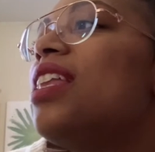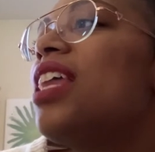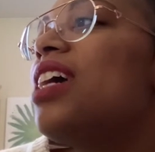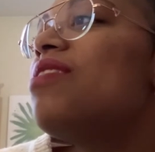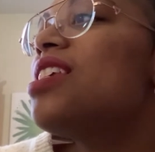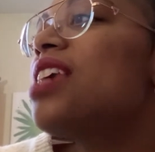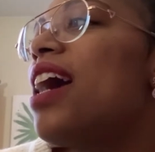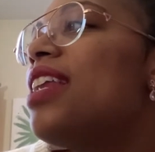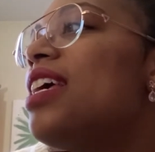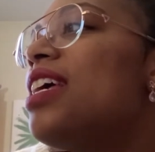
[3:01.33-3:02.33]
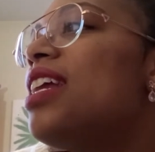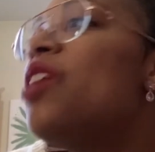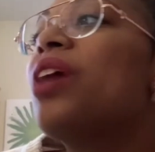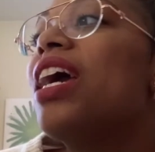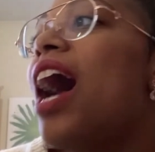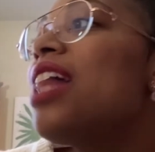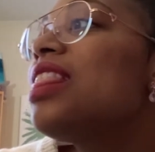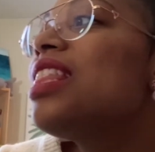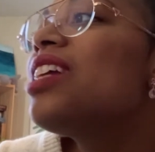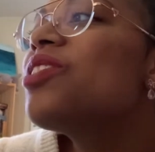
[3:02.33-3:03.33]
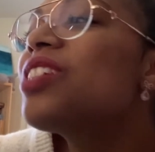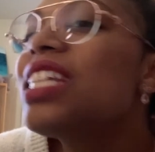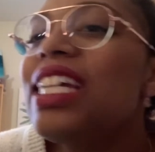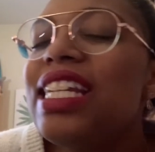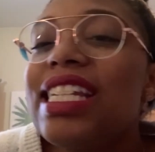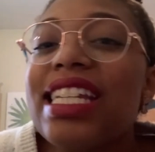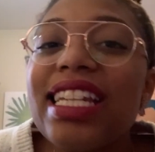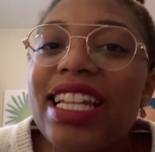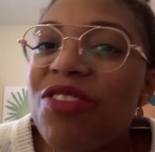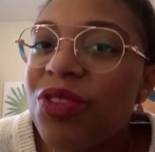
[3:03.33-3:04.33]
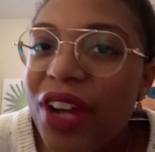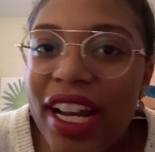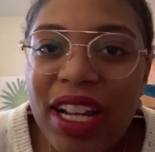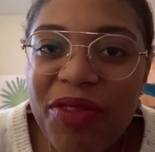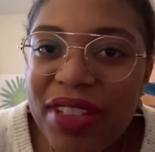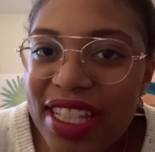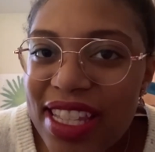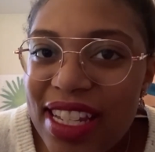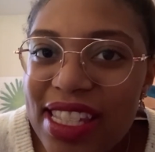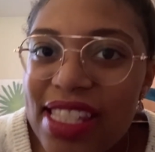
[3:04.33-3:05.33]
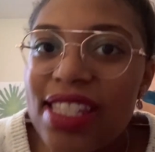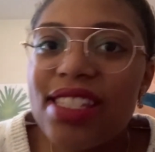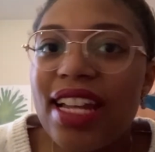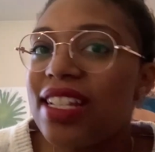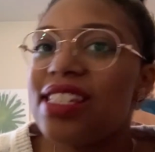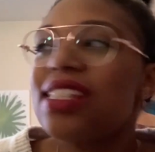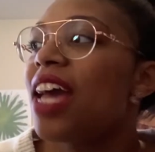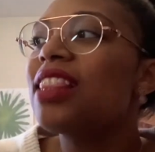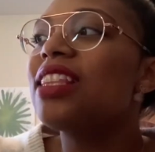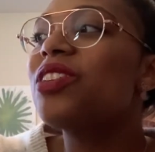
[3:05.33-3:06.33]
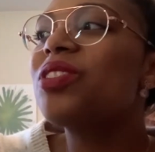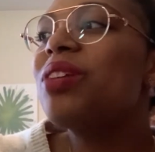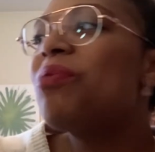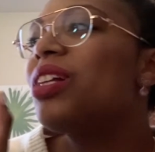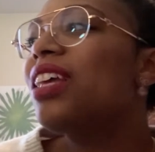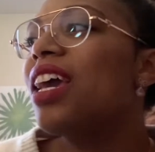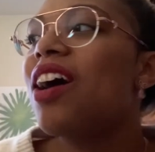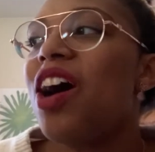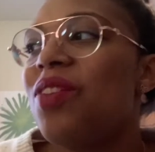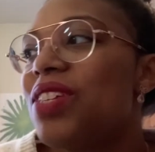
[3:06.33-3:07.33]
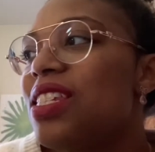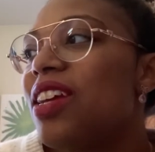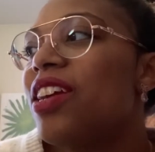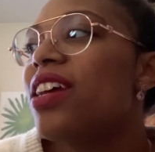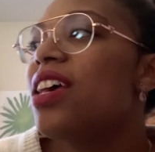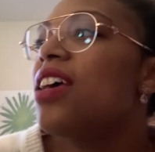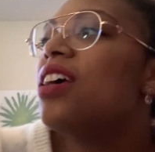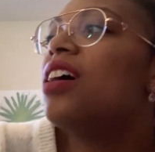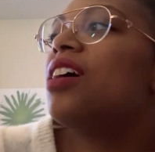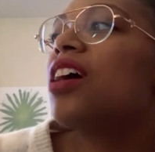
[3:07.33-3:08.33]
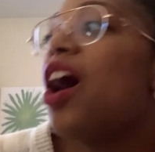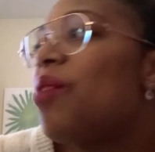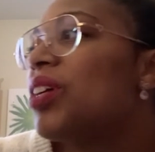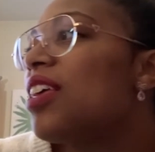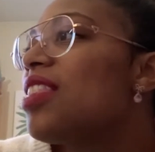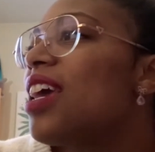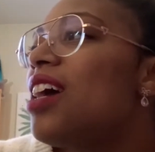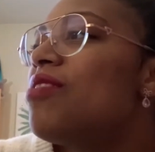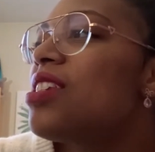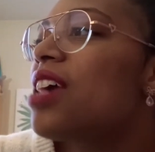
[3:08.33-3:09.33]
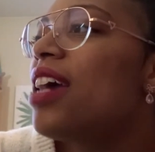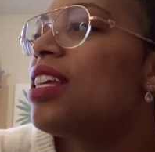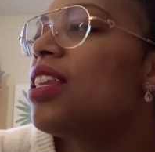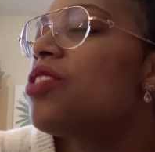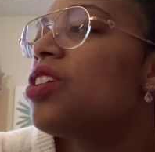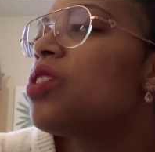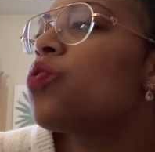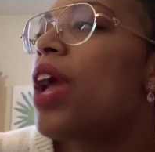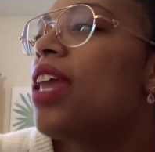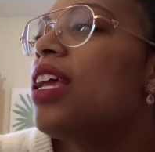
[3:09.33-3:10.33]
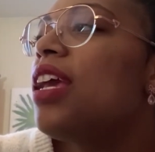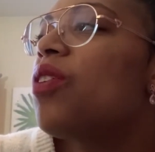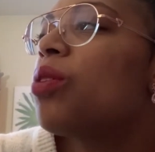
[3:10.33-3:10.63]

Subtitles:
They have decided, okay, I literally didn't even write in complete sentences. I literally put like commas here. Comma, they have decided that she is ready or